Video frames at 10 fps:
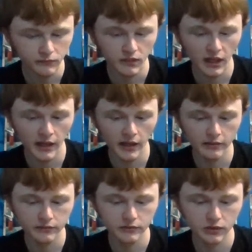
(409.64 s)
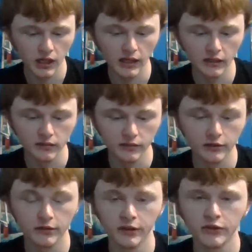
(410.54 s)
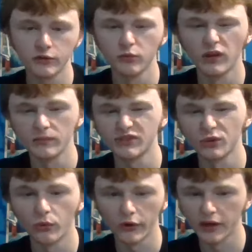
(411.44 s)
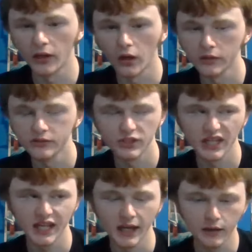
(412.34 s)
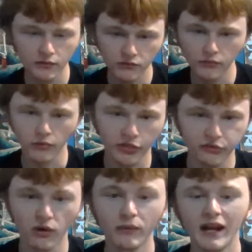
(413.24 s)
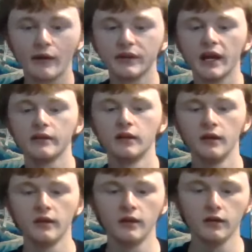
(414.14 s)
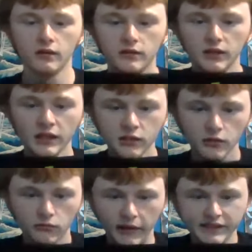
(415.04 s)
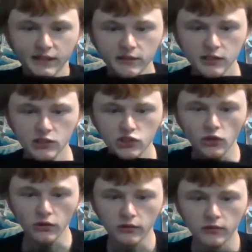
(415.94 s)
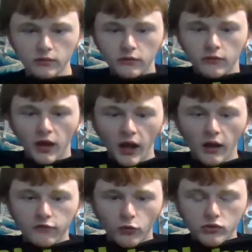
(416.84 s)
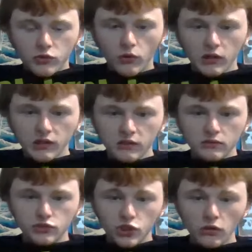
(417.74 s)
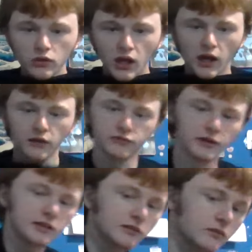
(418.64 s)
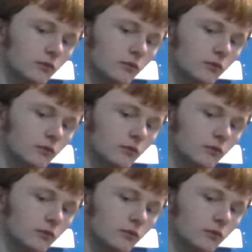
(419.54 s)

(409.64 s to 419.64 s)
And the third one I'm still working on, so I can't throw it out yet. You like the wrestling t-shirt? Haha 420 joke, haha funny.